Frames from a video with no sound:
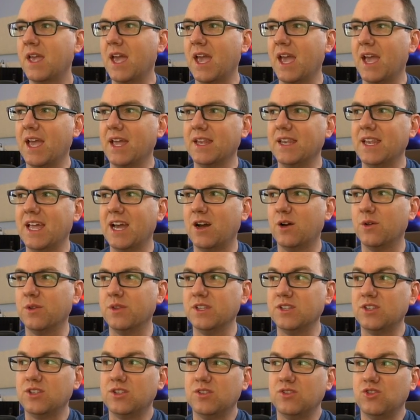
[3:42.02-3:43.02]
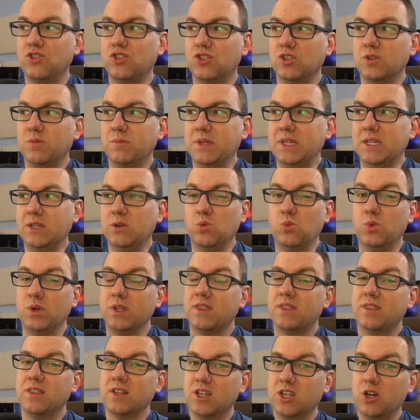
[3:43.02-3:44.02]
And now this should be
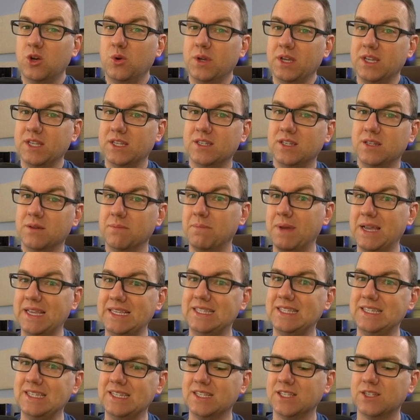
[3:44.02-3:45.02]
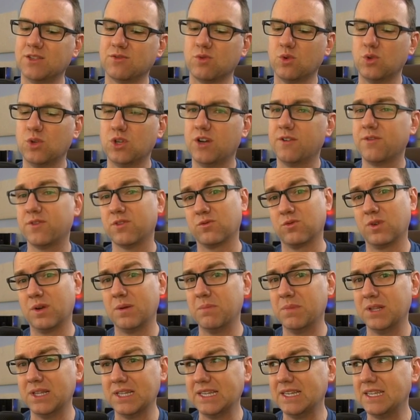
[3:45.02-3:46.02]
with the low end, the bassiness rolled off, the
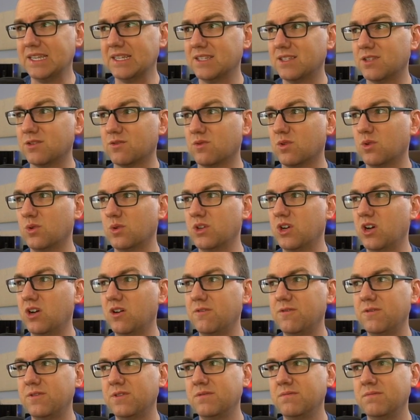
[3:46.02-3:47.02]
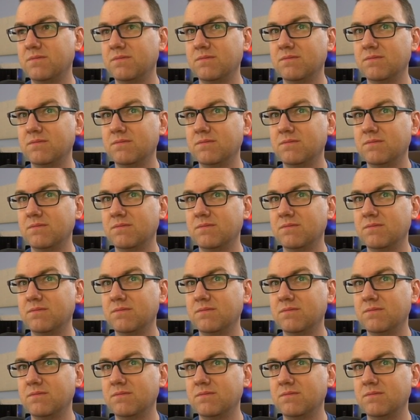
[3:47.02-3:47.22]
rumbliness rolled off.